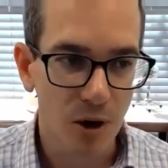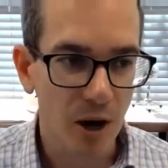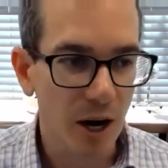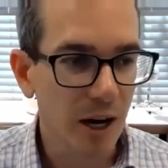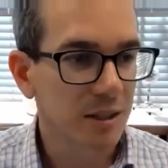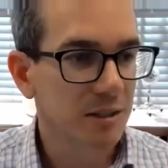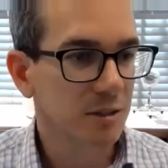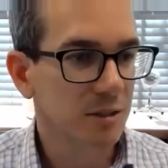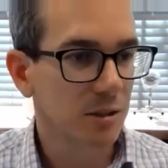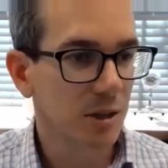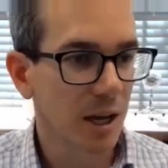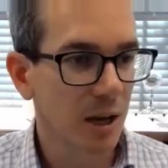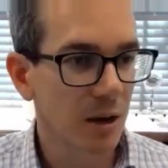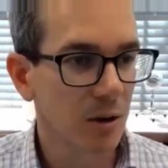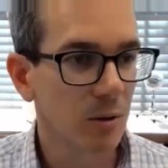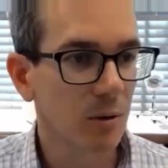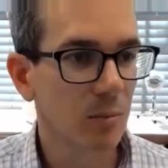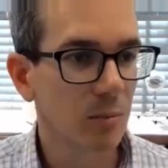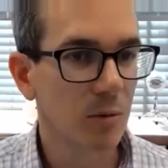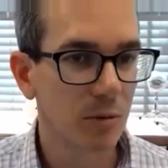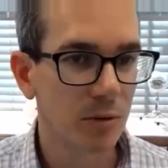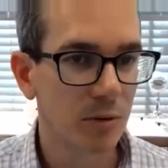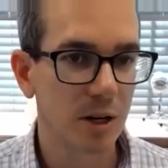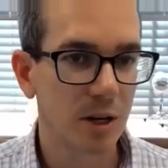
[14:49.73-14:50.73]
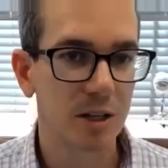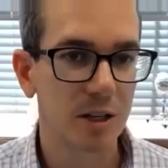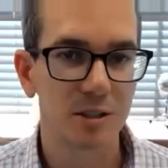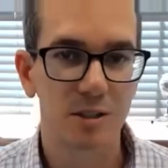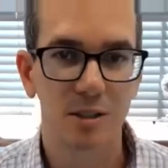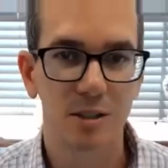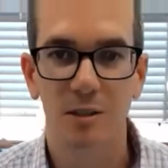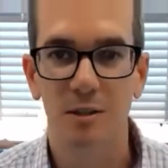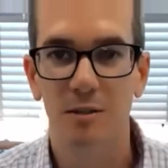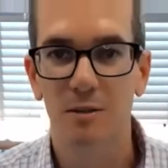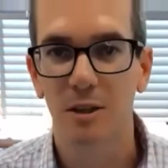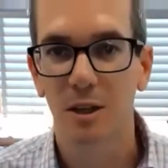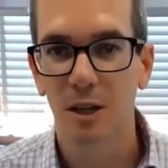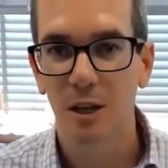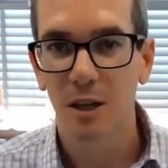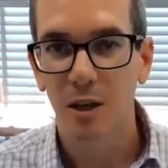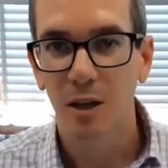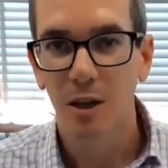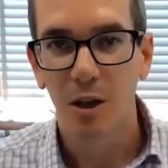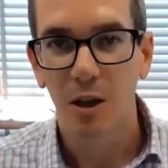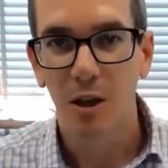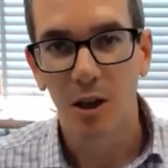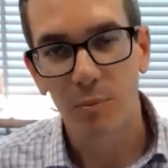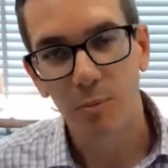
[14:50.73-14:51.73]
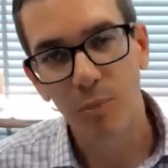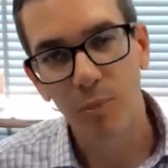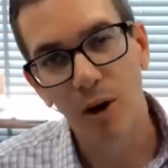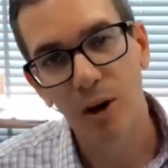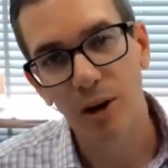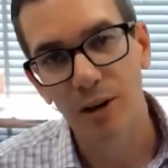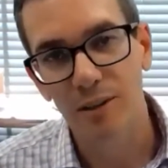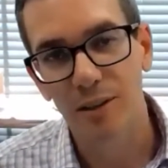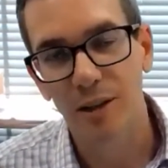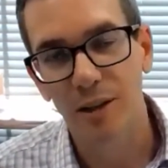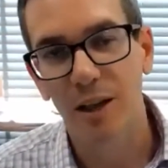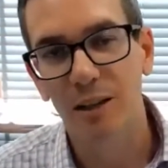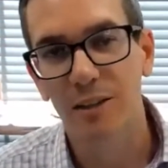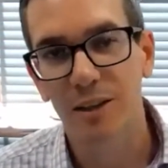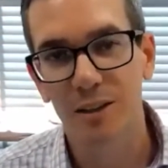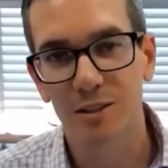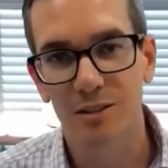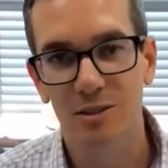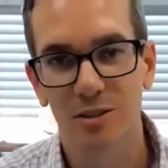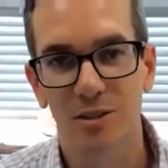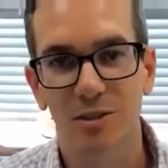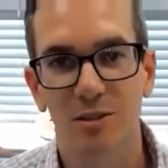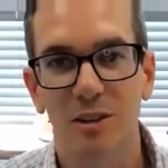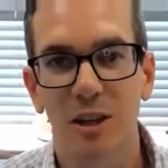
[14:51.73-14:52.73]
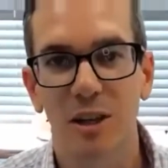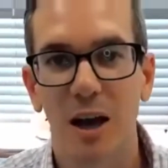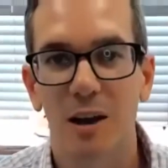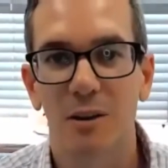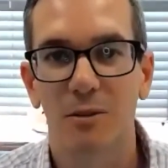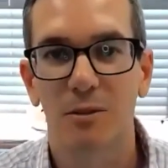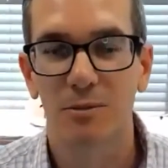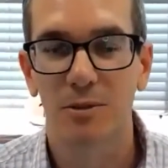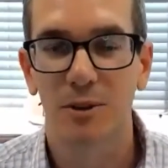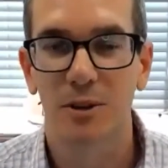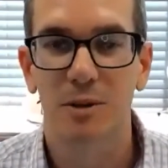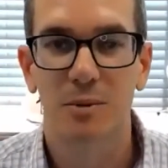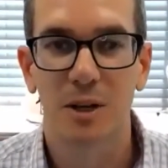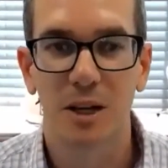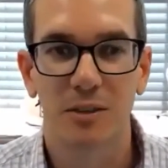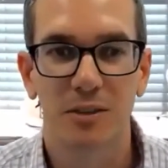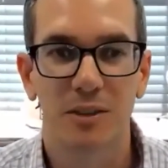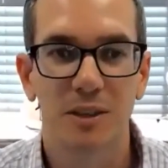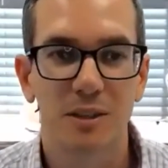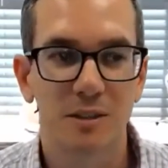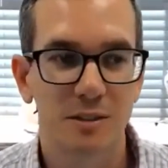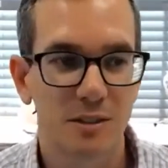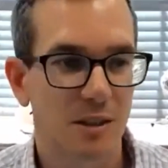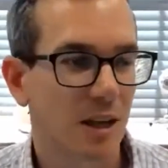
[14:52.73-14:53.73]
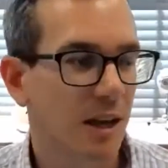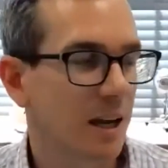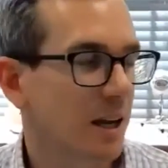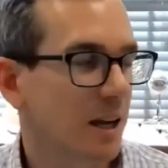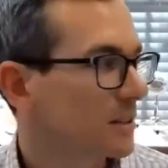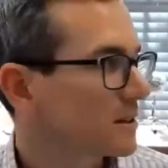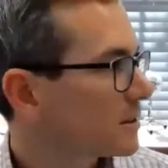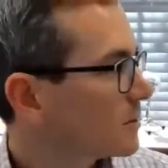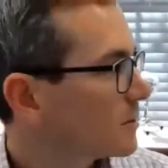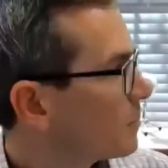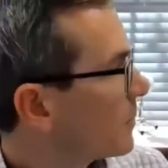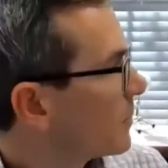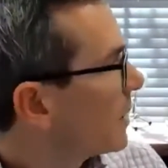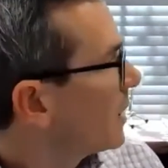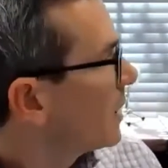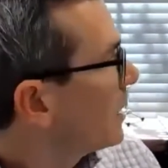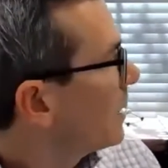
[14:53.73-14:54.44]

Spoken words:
All right, so now moving on to the part that I think is a lot of fun about this class.